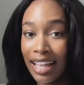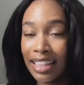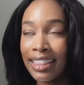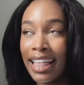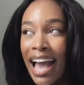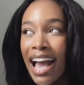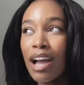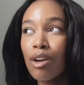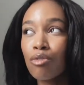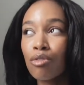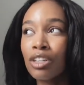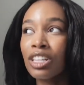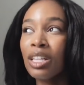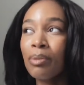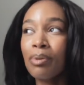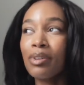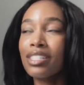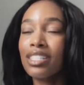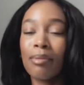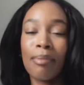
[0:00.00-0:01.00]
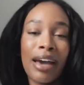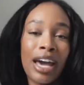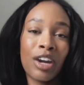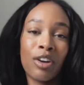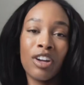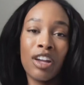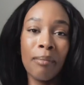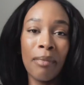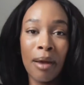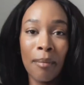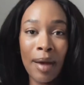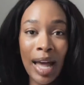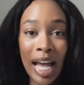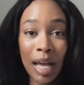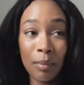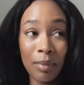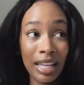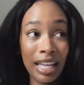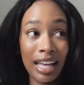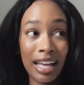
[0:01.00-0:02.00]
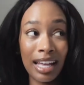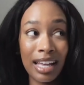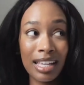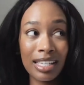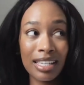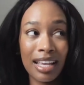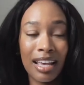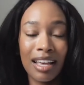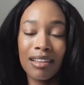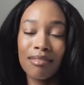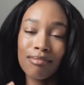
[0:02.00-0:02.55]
That really puts a battery in my back, because